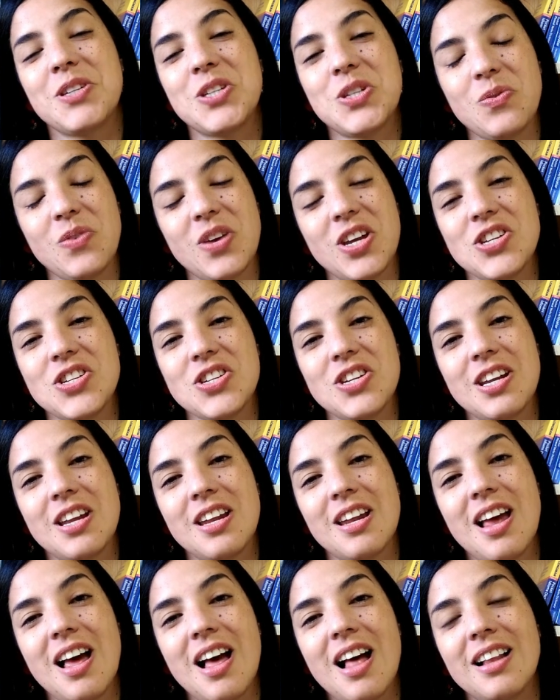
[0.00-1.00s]

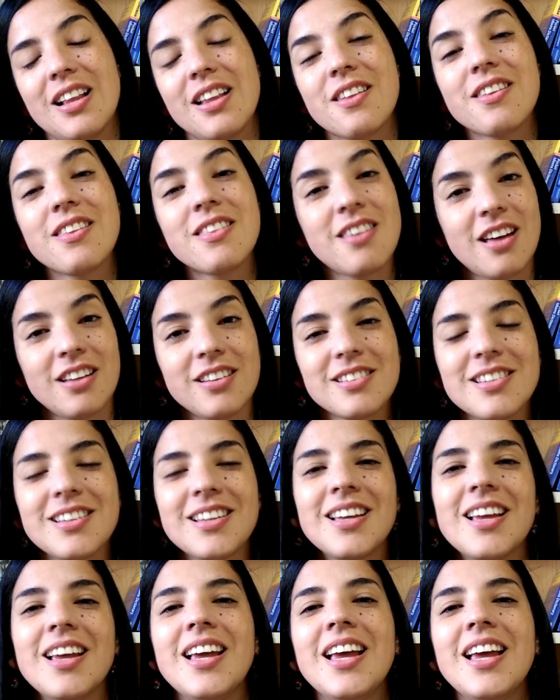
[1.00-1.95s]
motivational thought.